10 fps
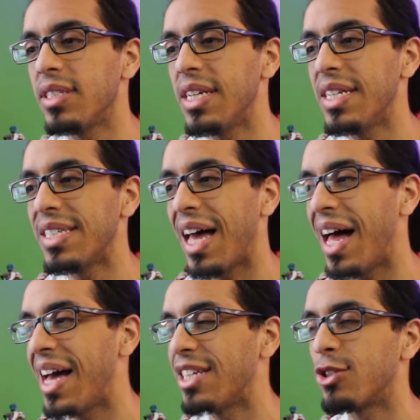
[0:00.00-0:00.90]
since
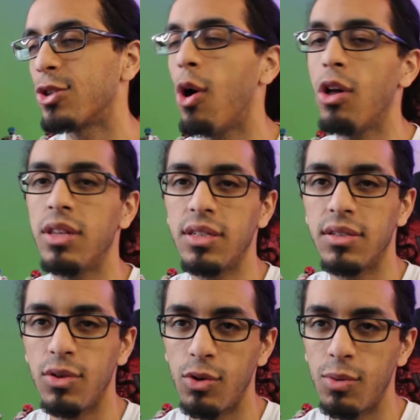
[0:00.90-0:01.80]
I saw this
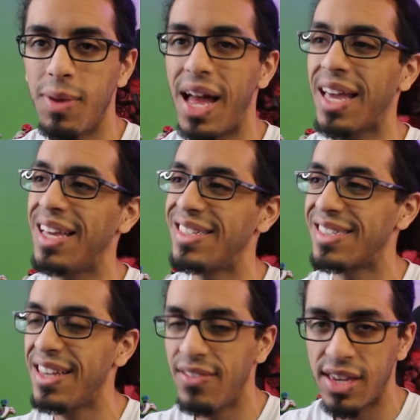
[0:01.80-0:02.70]
dude back in
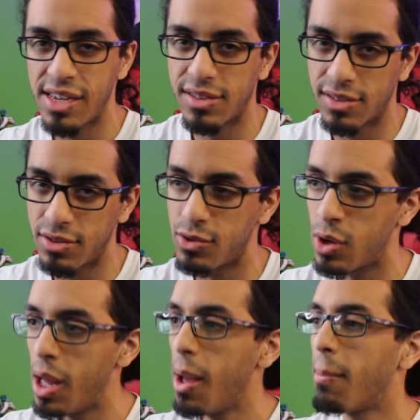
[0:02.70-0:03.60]
C V S two.
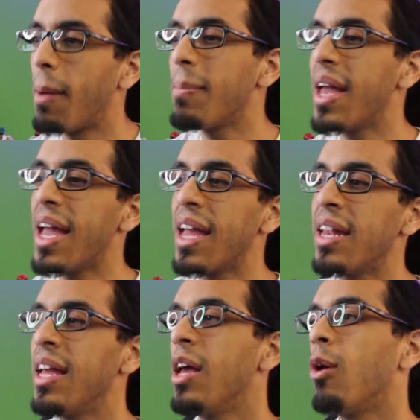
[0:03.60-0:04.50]
My
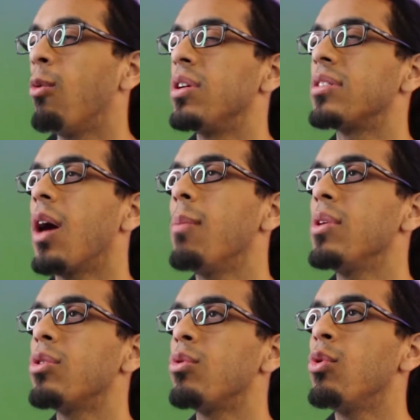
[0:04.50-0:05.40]
man was
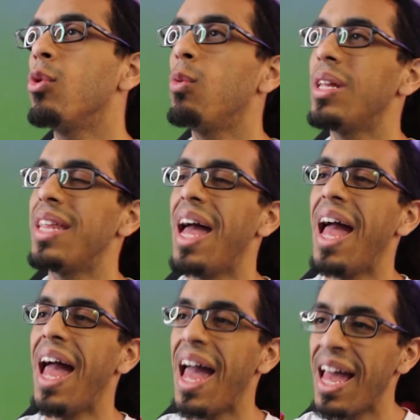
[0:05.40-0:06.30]
coming through with the
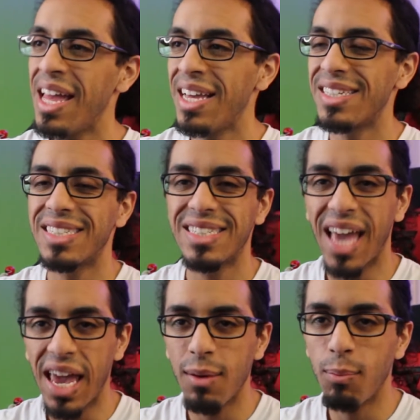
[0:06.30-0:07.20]
hat,
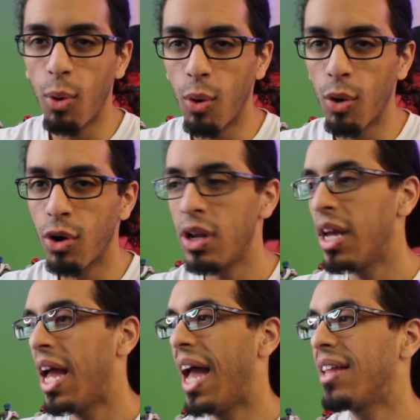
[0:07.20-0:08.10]
skateboard,
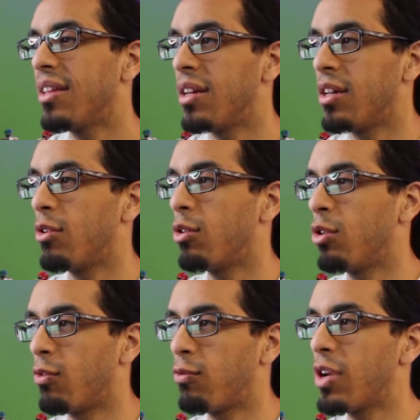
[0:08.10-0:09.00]
had the
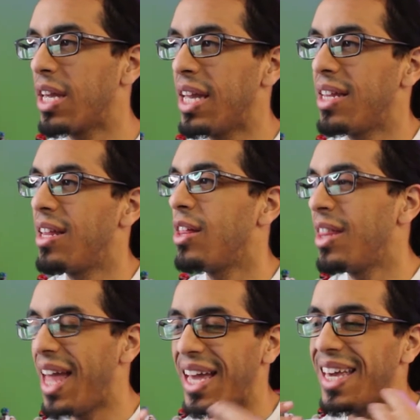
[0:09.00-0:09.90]
the freaking
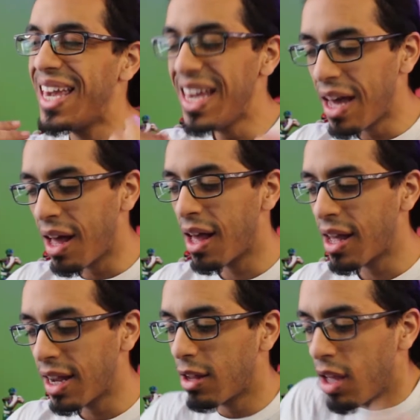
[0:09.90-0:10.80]
that gi
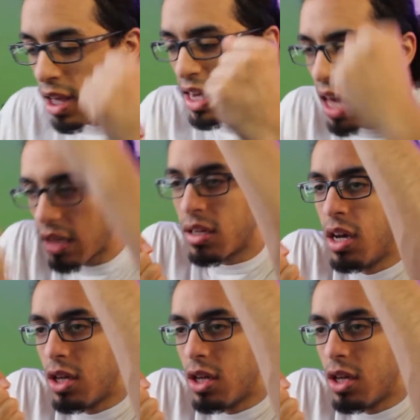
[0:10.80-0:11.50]
on, and he had the